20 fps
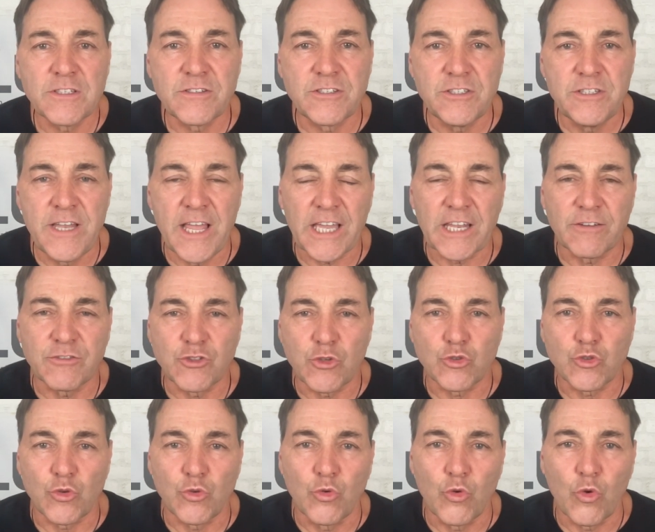negative
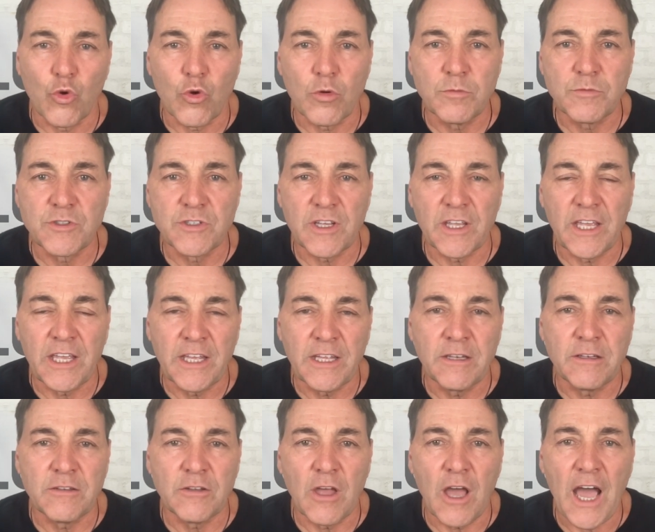social norms
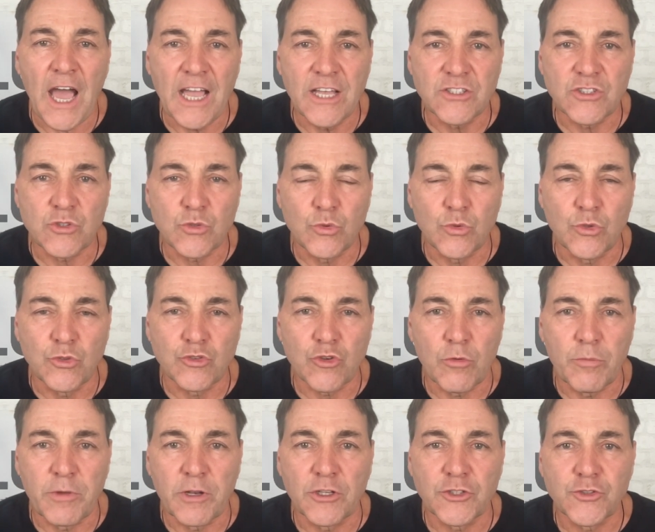in high schools or
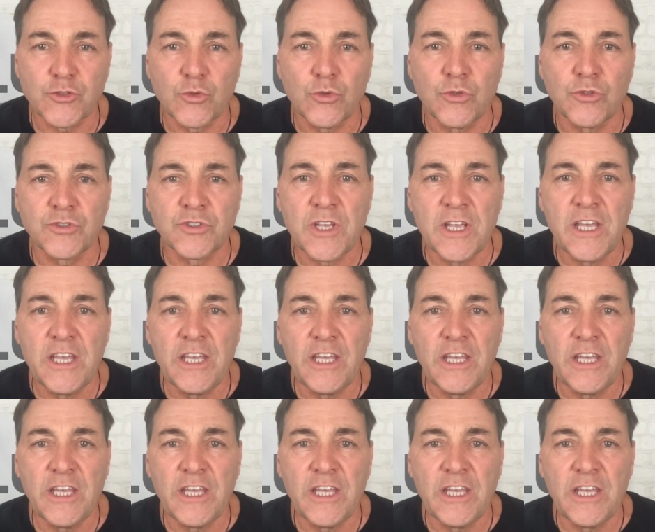middle schools,